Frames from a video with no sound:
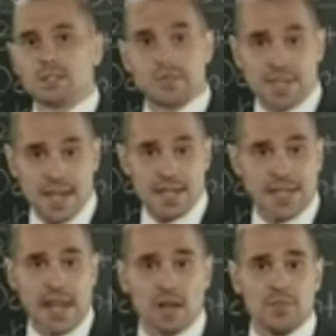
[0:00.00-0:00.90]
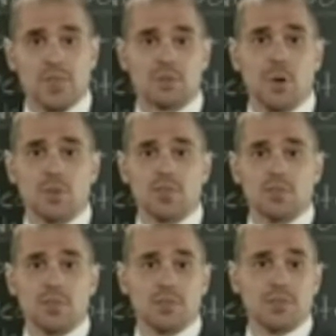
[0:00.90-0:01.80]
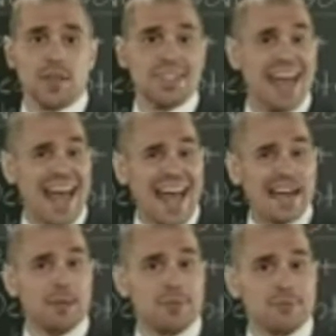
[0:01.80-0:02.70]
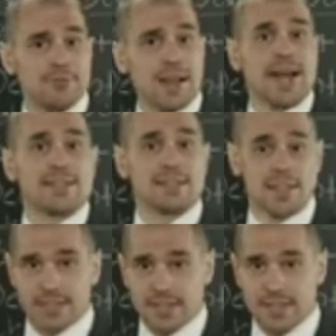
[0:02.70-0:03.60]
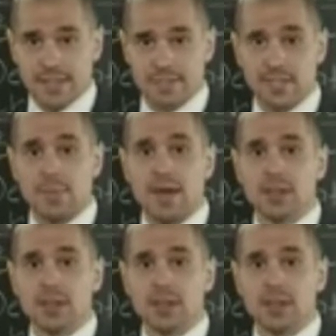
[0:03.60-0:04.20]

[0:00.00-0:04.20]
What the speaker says: of dead and out-of-state voters in Pennsylvania add up fast, and in the end come